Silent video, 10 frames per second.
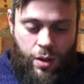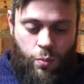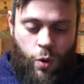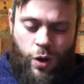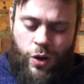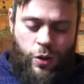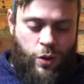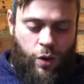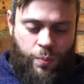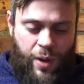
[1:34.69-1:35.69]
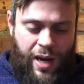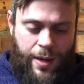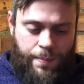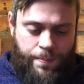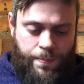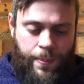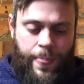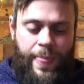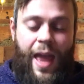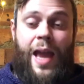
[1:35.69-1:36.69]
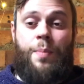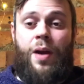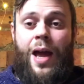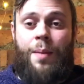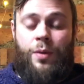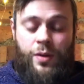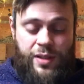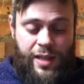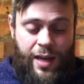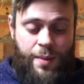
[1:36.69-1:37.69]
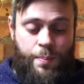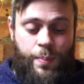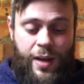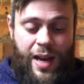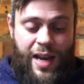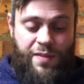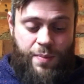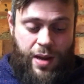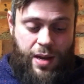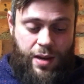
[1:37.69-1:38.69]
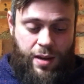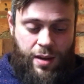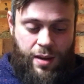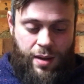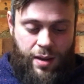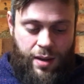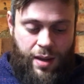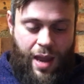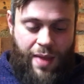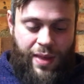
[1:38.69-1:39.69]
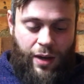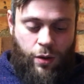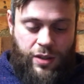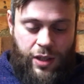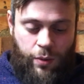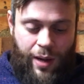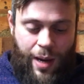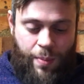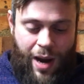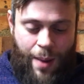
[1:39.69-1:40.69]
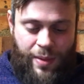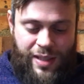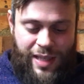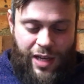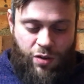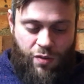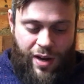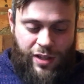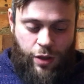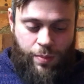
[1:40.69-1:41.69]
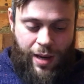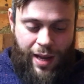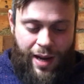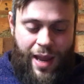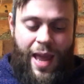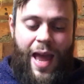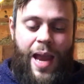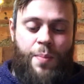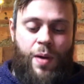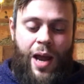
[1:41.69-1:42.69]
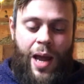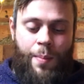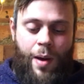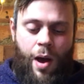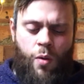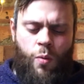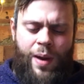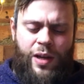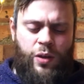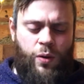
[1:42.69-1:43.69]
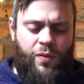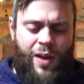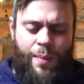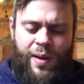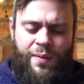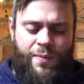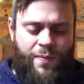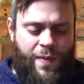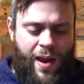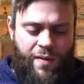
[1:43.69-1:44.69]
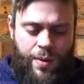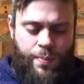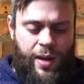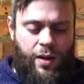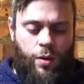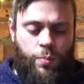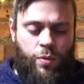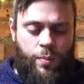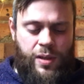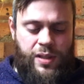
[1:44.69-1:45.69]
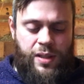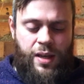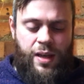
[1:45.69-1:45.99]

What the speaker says: What could God mean? Abraham, God said, believe me. And then God told Abraham his secret rescue plan. Abraham, I will make your family very big, God promised,